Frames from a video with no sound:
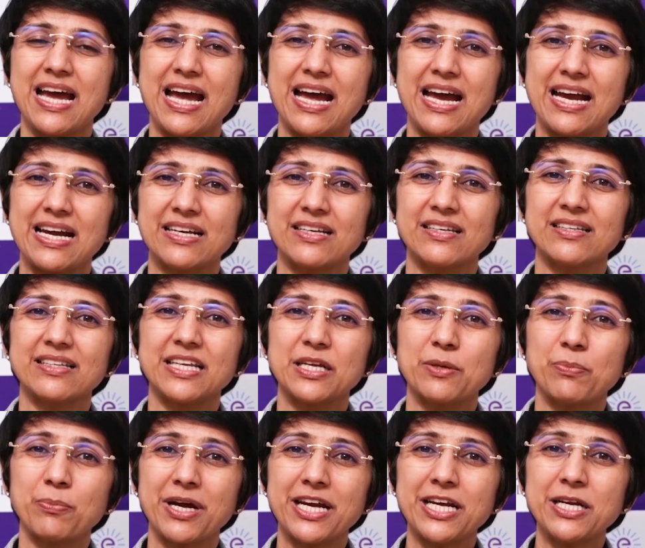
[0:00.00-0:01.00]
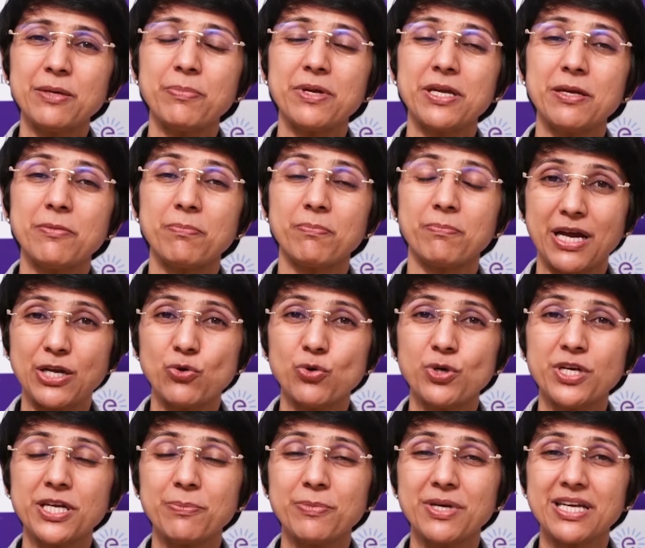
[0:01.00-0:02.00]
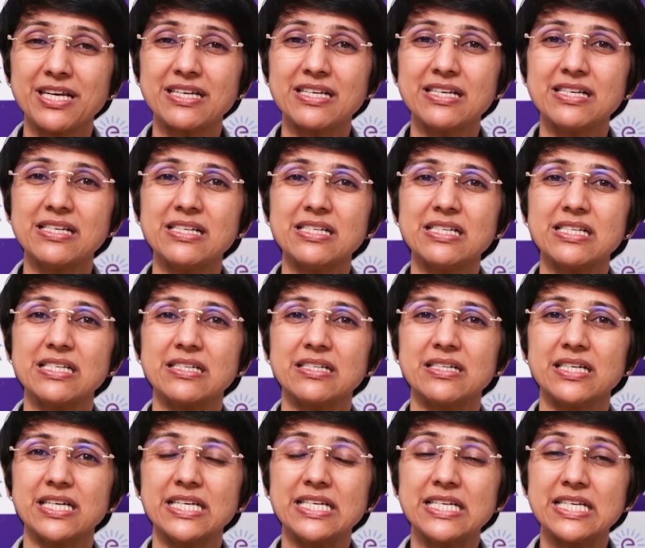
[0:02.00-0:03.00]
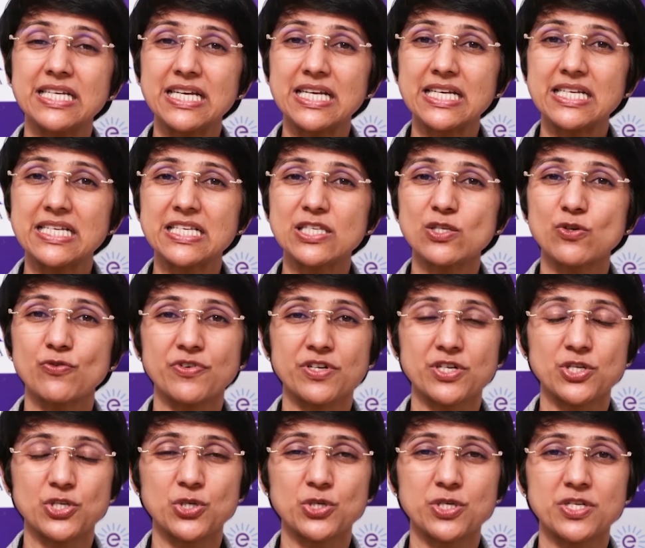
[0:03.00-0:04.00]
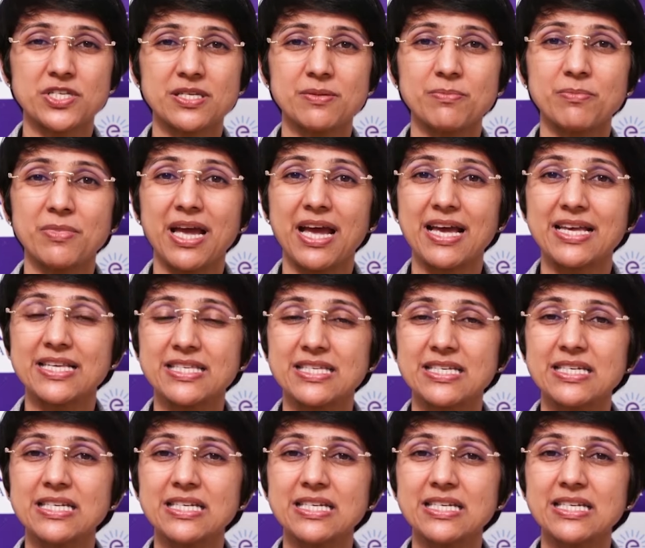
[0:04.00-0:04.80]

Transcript: and there might be biochemical indicators of hirsutism as